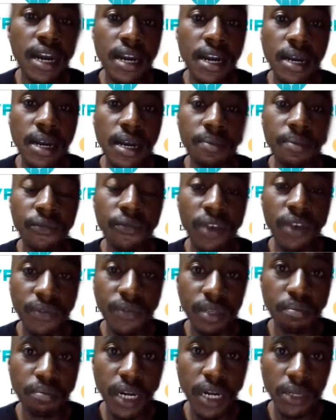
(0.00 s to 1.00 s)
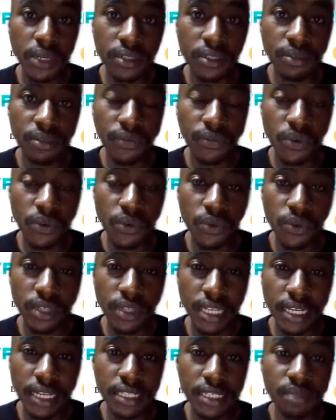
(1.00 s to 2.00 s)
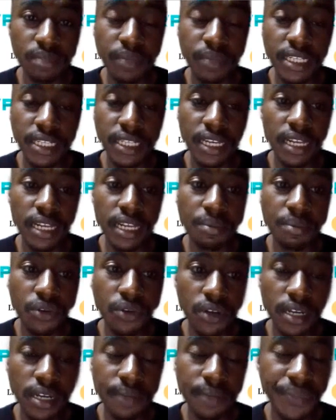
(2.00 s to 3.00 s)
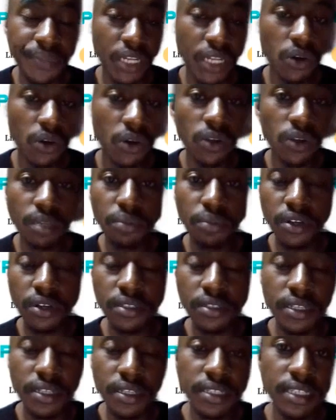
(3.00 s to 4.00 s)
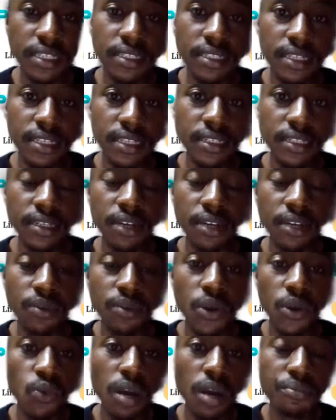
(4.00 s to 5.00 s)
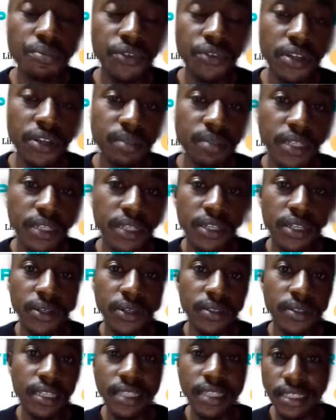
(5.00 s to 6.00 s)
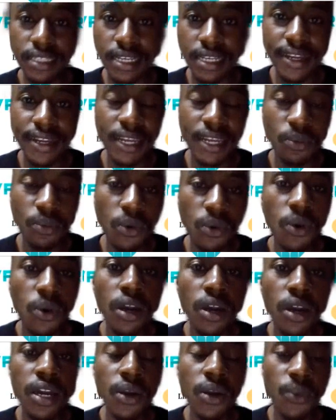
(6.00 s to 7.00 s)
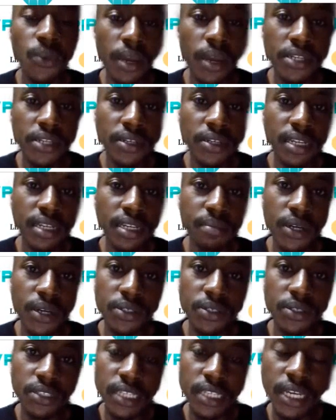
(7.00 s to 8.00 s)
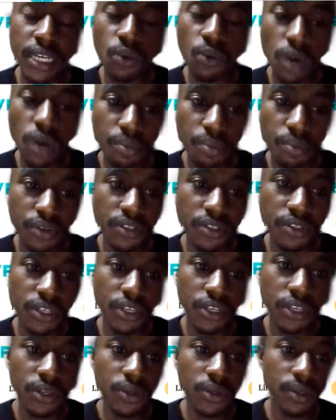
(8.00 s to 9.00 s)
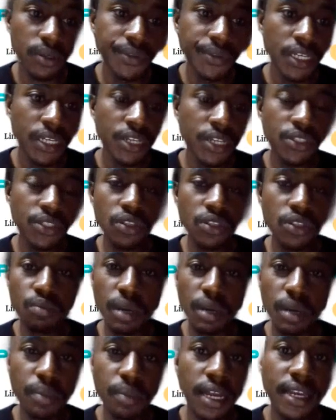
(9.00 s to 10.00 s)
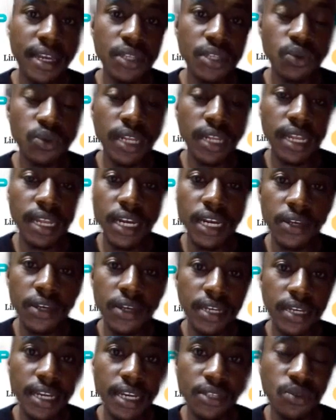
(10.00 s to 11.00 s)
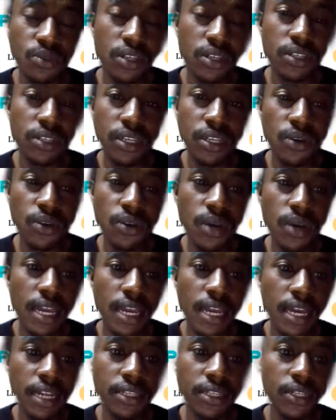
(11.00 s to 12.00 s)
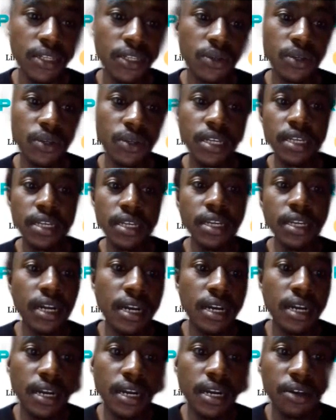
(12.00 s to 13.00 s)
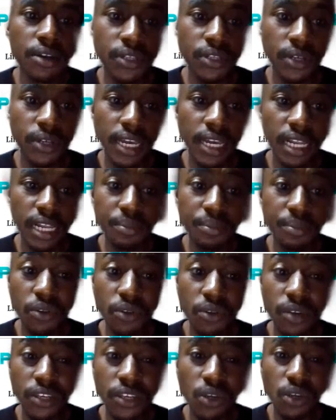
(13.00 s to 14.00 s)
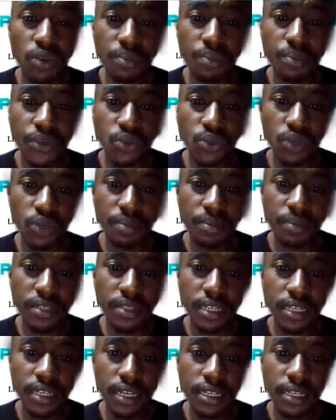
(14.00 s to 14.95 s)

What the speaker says: 50 bundles for this particular product, and all the bonuses are centered around WordPress, because that's exactly what we are talking about today, WordPress Secure. So my plugins will allow you guys to actually go ahead and help you rank your WordPress website.